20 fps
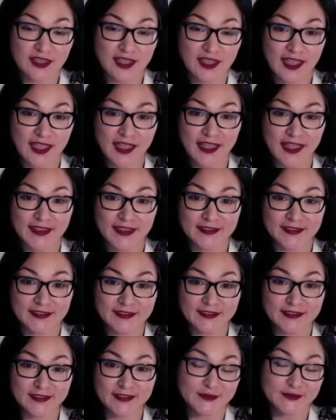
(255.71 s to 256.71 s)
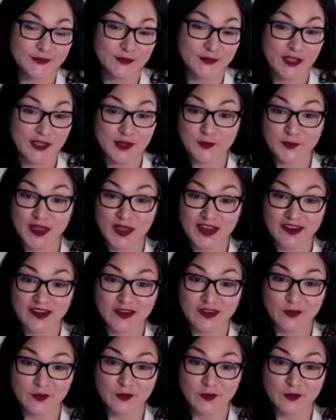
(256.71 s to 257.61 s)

and we compare.